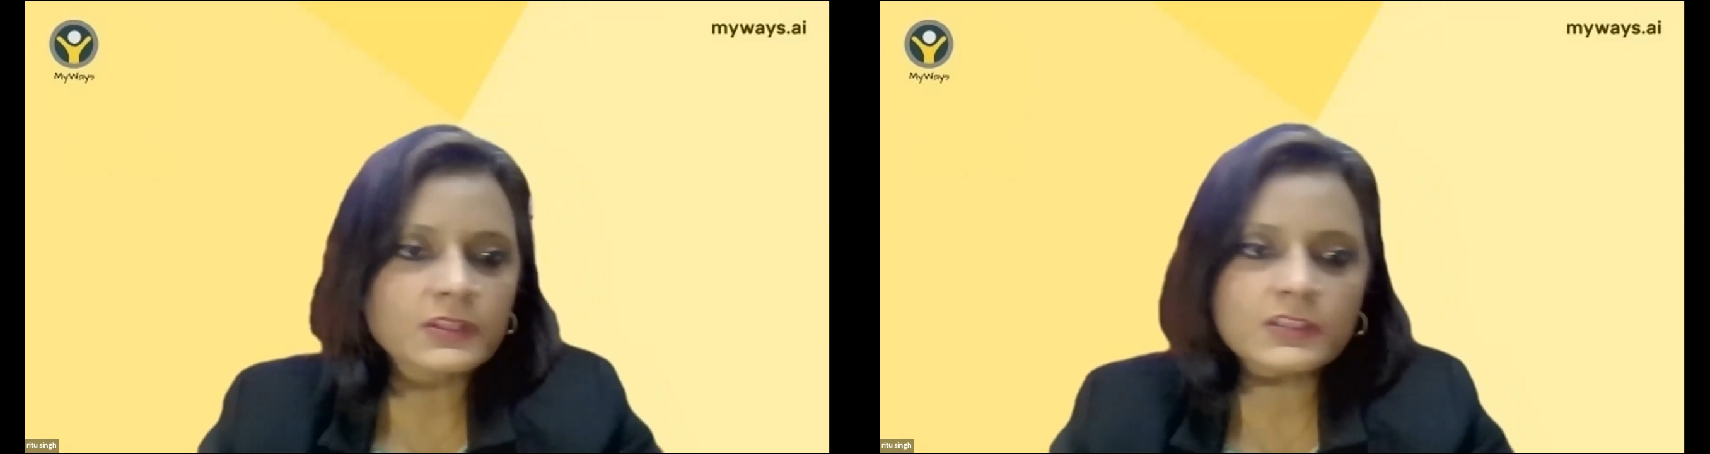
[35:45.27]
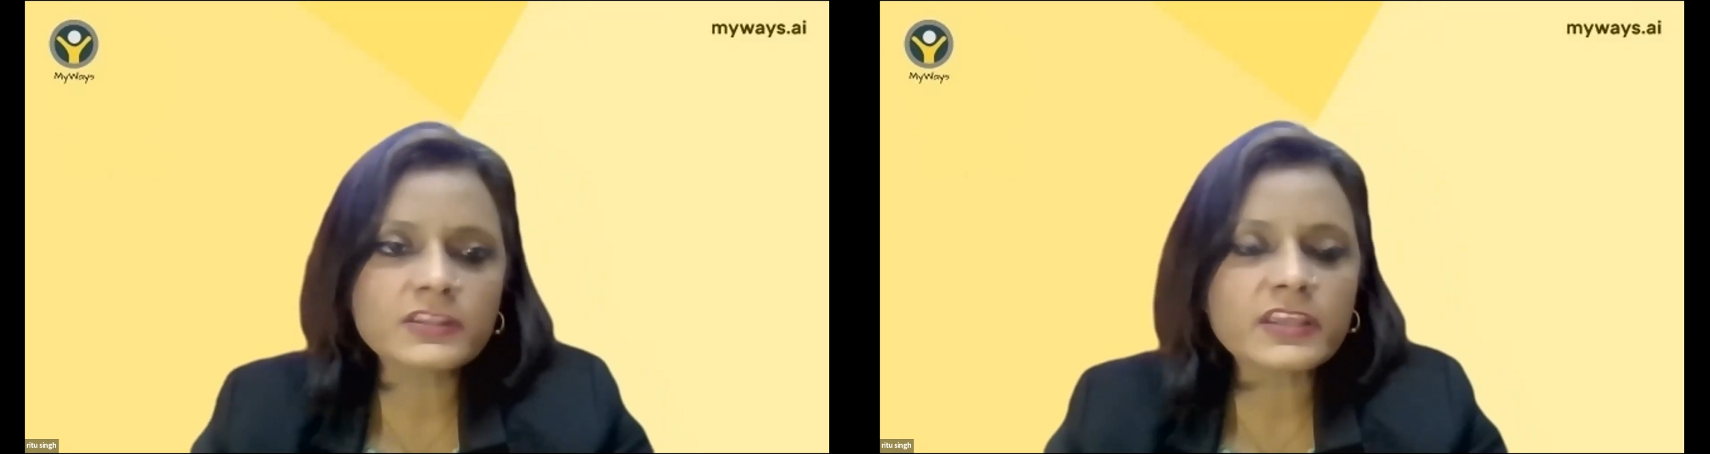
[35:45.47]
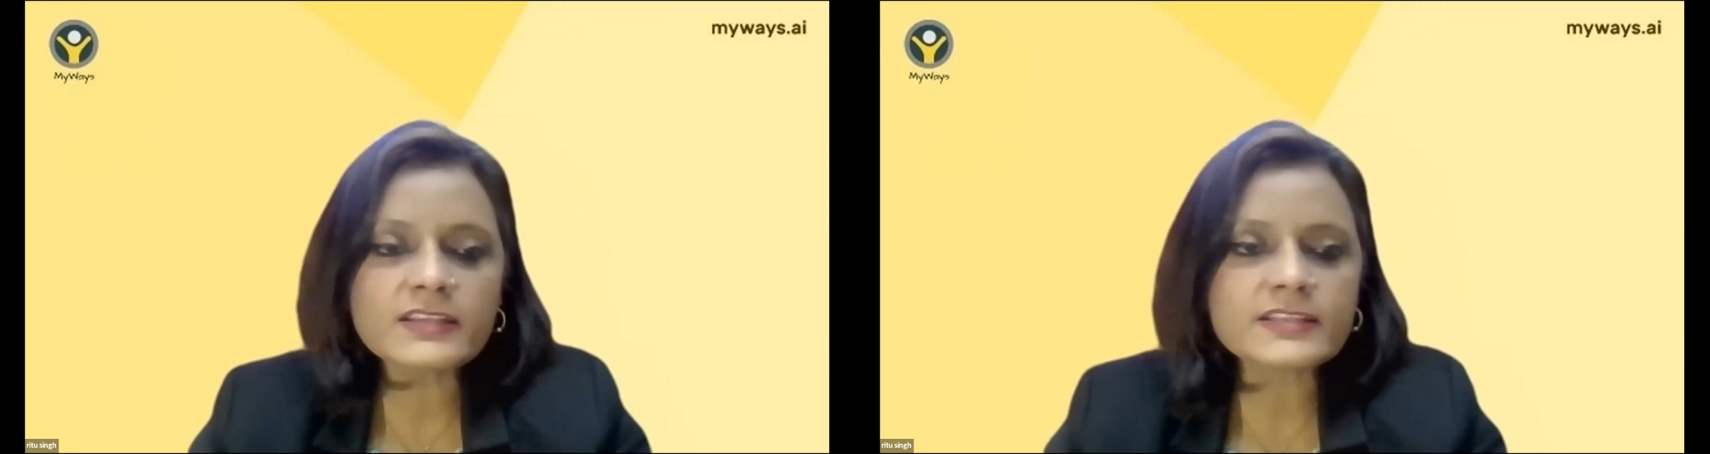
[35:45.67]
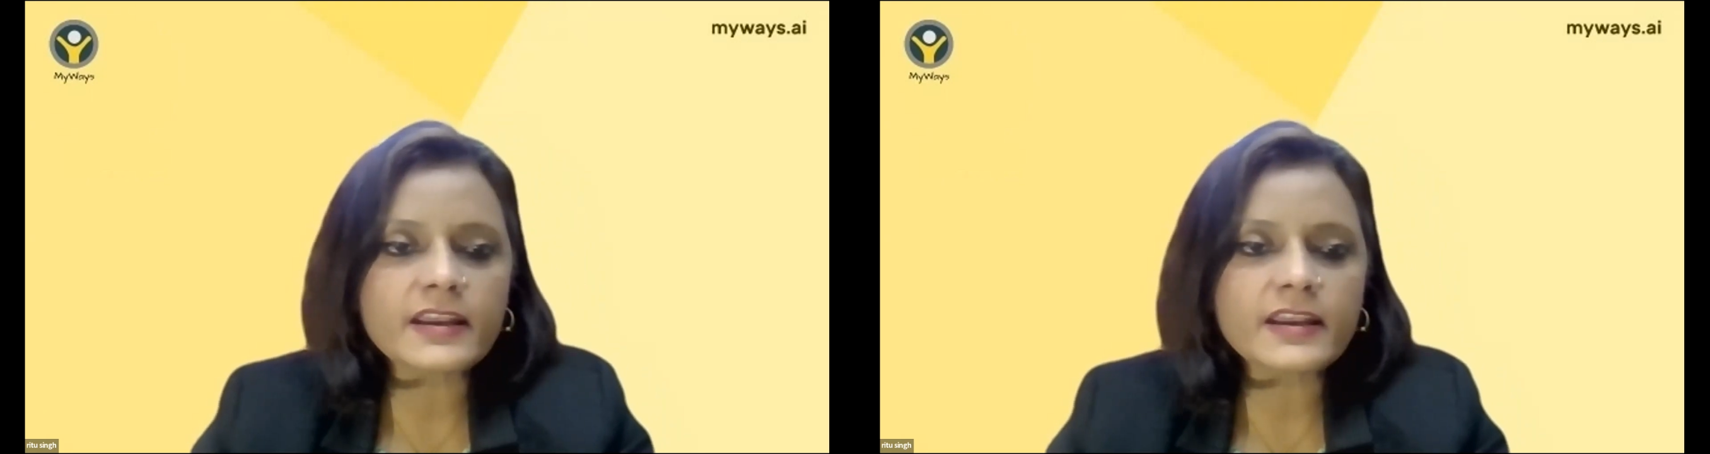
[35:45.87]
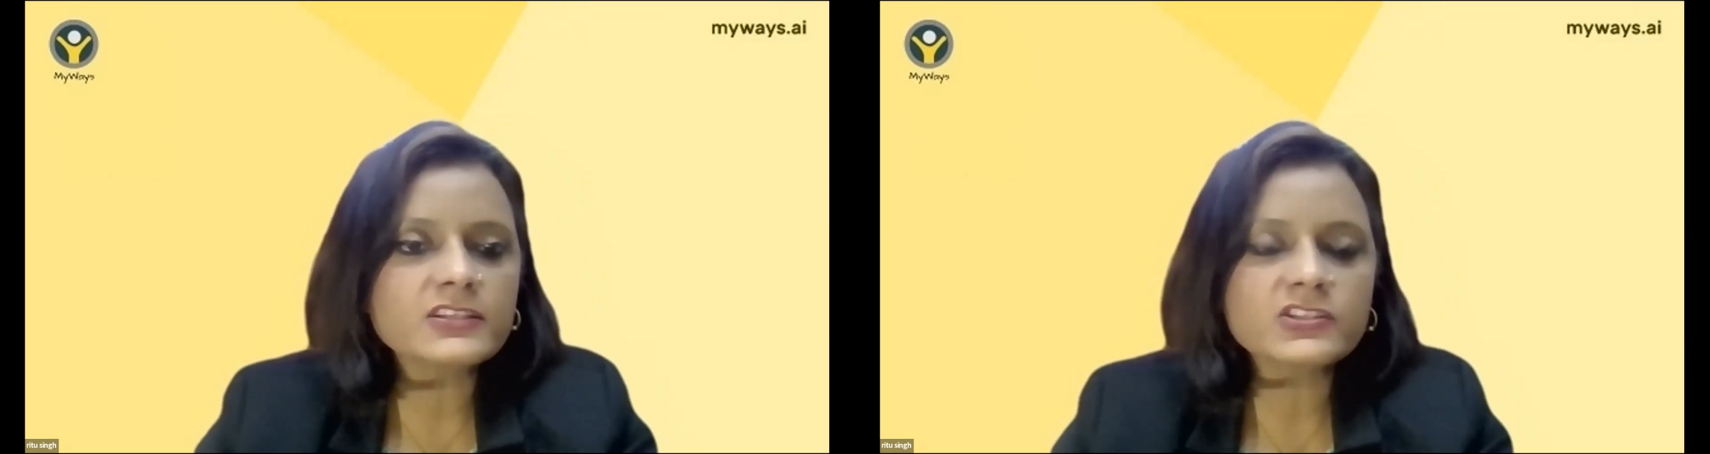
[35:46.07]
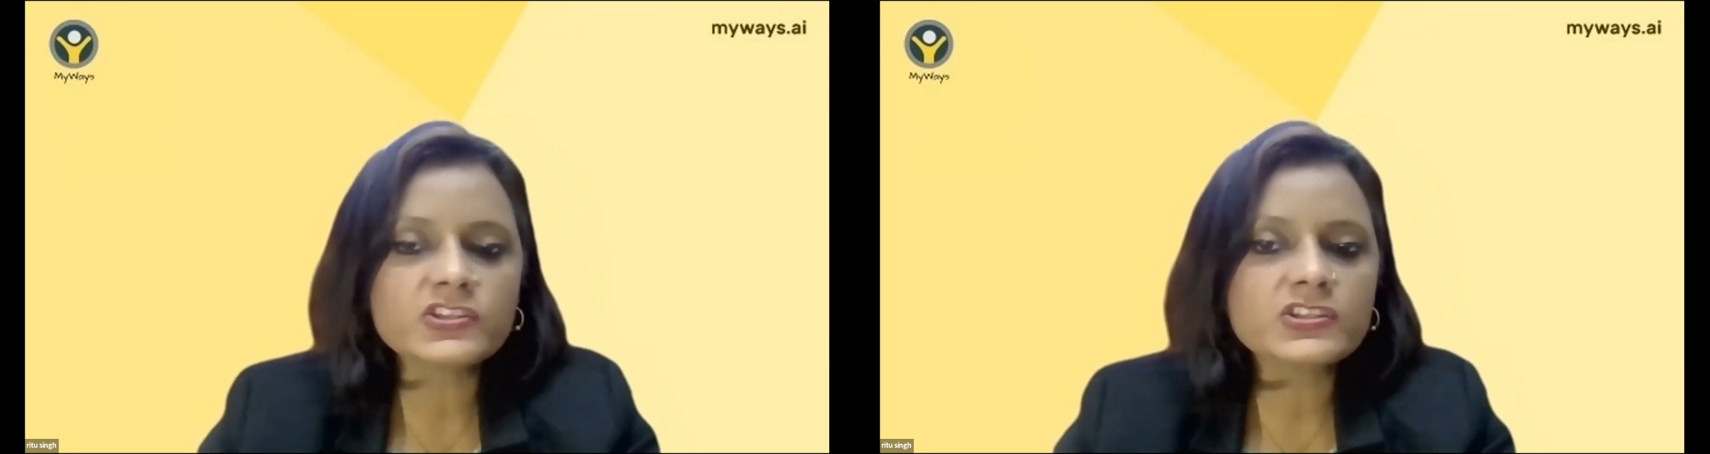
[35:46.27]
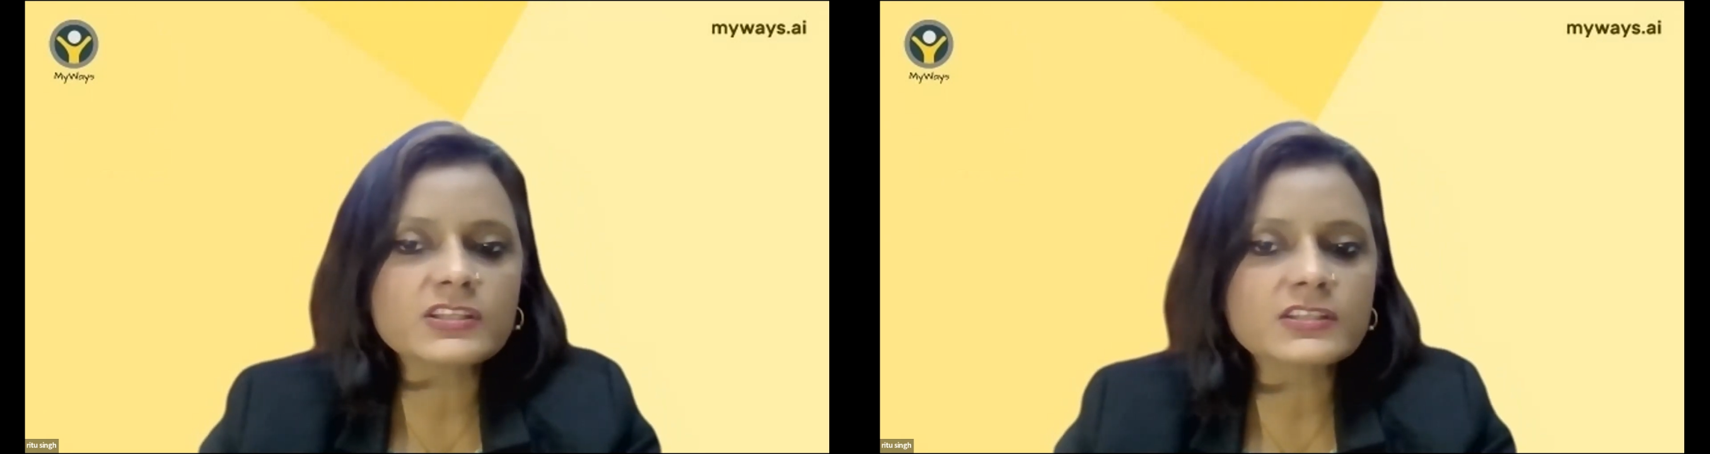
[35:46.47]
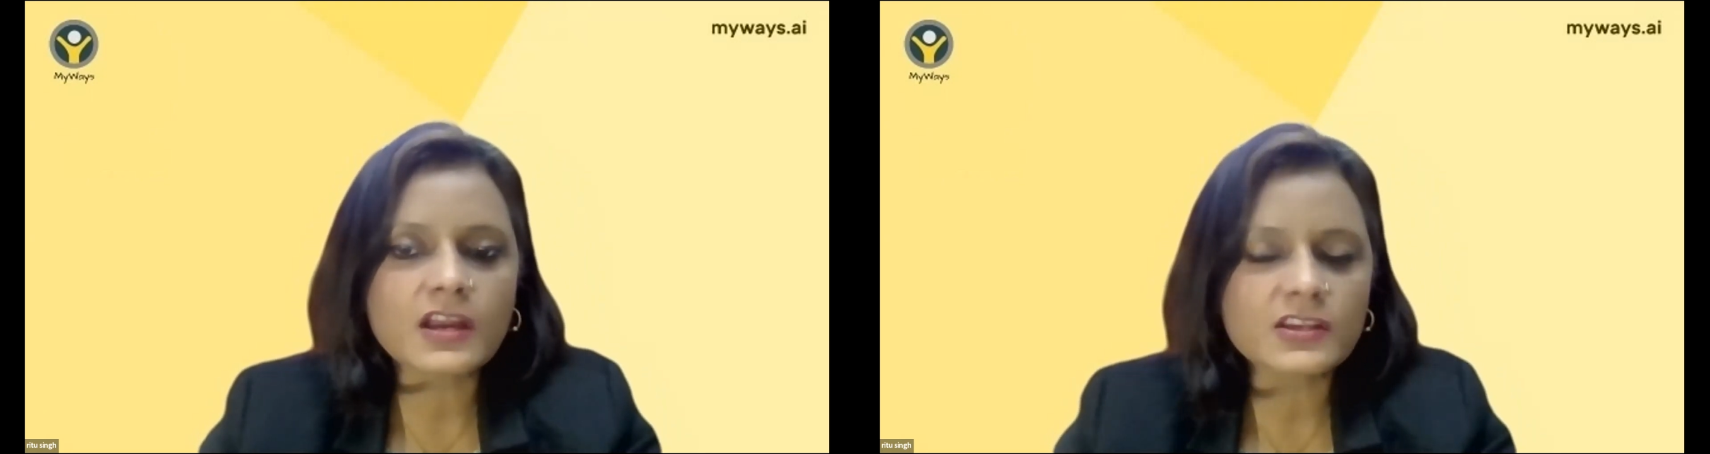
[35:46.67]
the things that I just
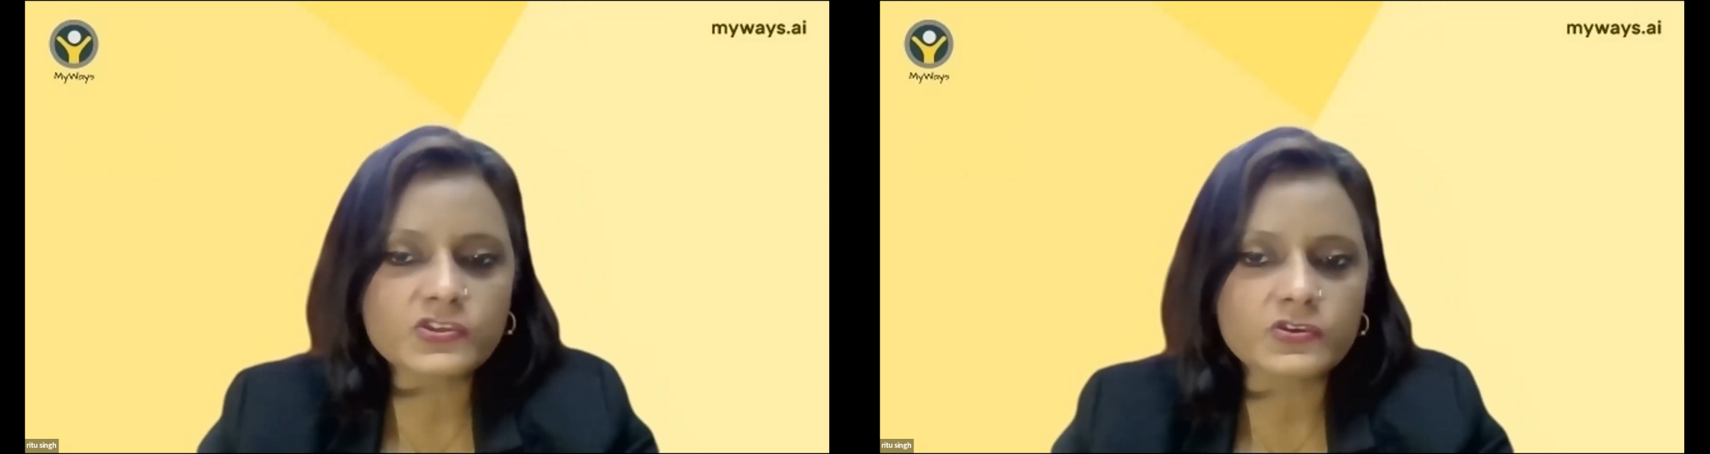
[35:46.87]
discussed,